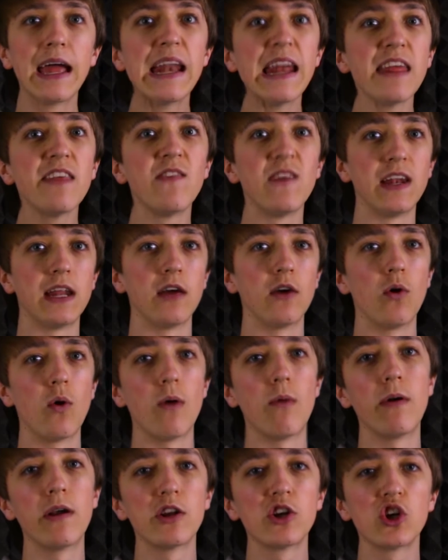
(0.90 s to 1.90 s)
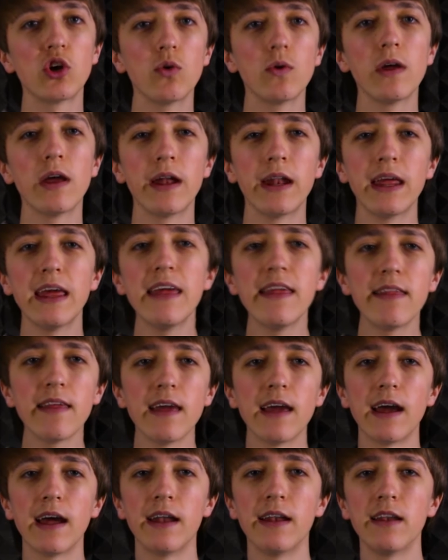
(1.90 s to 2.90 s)
In this video I want to show you an
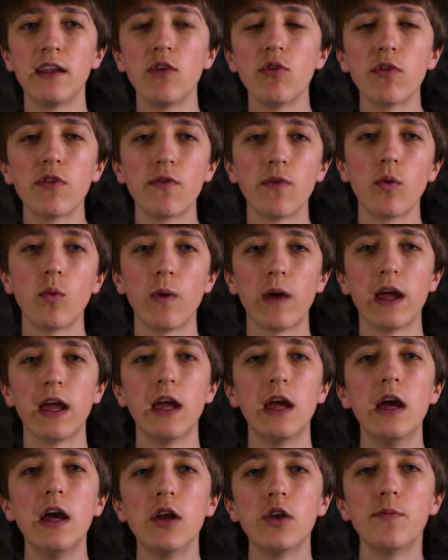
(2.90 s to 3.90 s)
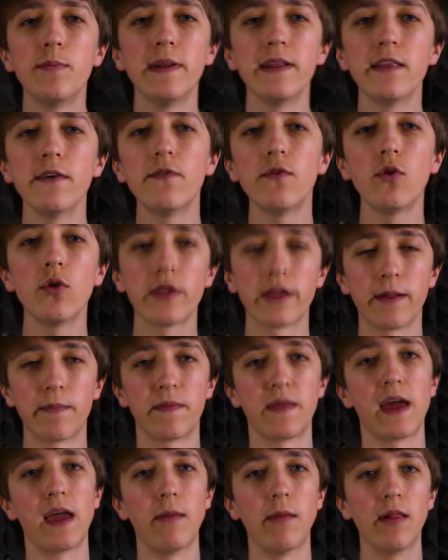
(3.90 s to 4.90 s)
easy and useful way to build a
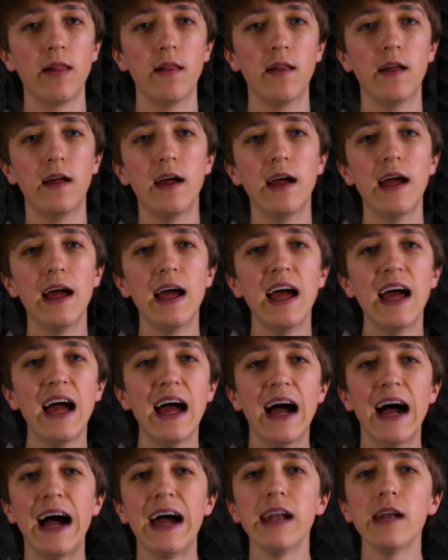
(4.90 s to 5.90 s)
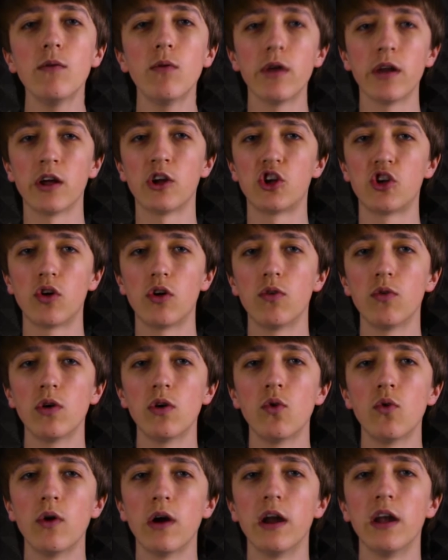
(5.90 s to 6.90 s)
fold-up table. And I want to show
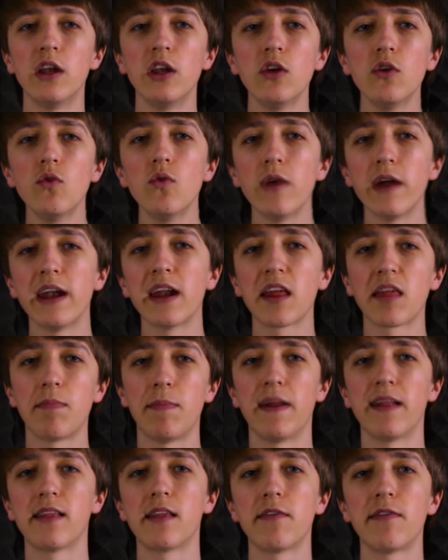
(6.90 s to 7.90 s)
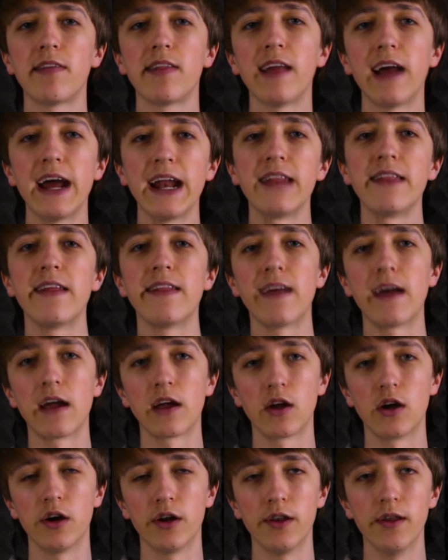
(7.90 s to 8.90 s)
you a new inexpensive slider that I
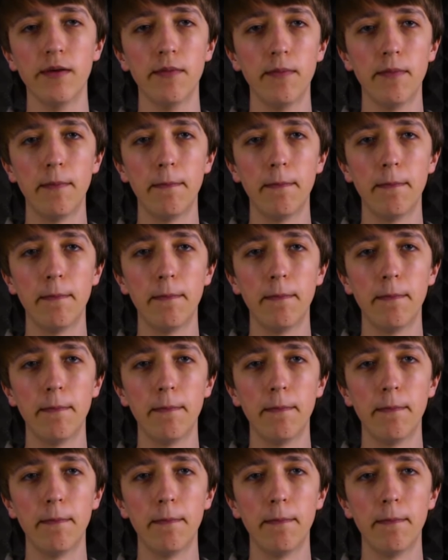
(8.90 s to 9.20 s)
got.